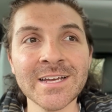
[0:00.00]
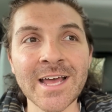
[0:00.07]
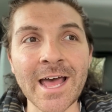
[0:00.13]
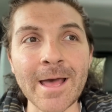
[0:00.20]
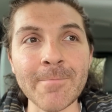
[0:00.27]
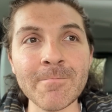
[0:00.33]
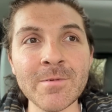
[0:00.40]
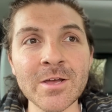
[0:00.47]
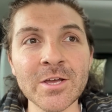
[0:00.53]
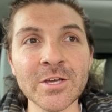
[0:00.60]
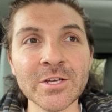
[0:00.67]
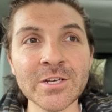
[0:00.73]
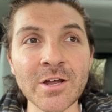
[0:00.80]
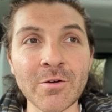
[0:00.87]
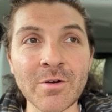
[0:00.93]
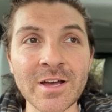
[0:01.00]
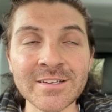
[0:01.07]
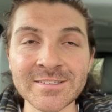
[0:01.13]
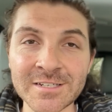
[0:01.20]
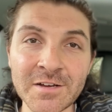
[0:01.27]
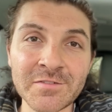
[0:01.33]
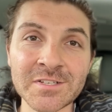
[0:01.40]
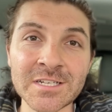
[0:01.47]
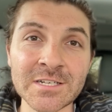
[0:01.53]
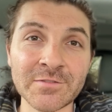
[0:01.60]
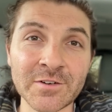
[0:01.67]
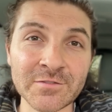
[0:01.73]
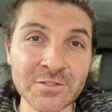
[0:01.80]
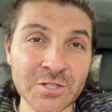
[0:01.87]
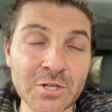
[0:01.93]
You know, a service
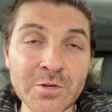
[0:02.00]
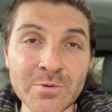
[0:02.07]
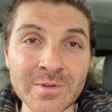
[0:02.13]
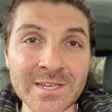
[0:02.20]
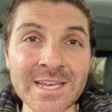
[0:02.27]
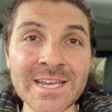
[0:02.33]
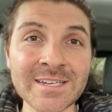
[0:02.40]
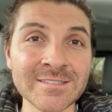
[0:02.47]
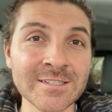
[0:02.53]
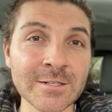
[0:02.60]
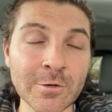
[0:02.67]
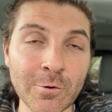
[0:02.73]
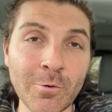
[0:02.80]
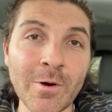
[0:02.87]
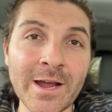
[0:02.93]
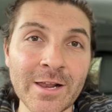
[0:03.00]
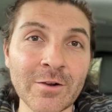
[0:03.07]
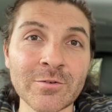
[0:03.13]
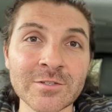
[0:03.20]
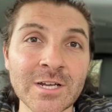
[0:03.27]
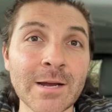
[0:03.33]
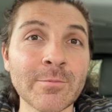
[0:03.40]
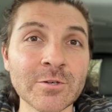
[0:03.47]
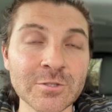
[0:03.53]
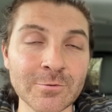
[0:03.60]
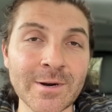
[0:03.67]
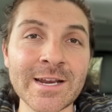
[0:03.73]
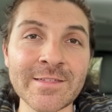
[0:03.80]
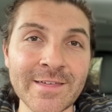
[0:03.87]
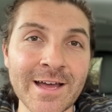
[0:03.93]
interval of 2 years is quite a long time, or
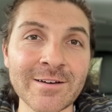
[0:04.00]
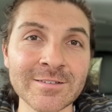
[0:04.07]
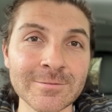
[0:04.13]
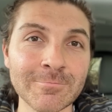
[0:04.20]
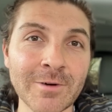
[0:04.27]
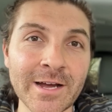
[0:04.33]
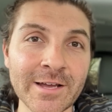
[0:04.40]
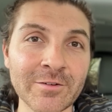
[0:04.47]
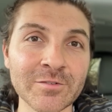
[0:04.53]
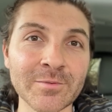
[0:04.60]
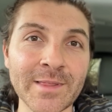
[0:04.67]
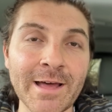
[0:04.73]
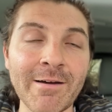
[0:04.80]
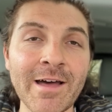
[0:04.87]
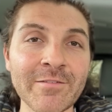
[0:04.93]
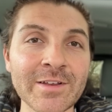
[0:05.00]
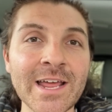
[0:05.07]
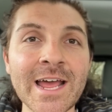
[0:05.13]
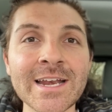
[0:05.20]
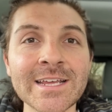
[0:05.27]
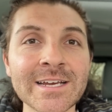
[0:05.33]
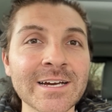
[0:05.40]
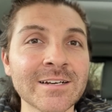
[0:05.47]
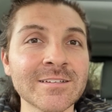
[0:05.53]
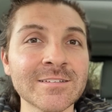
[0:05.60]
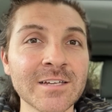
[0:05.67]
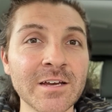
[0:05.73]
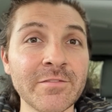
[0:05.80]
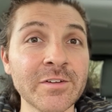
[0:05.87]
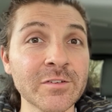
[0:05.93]
20,000 miles without having any kind of
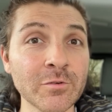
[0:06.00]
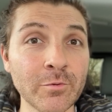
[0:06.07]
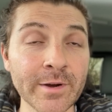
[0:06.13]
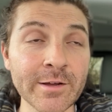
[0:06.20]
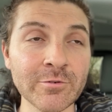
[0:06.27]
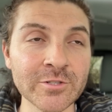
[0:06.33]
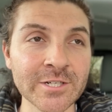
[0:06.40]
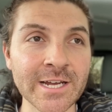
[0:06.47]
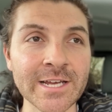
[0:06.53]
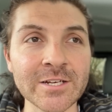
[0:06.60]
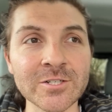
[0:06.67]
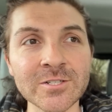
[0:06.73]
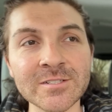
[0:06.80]
service or oil change.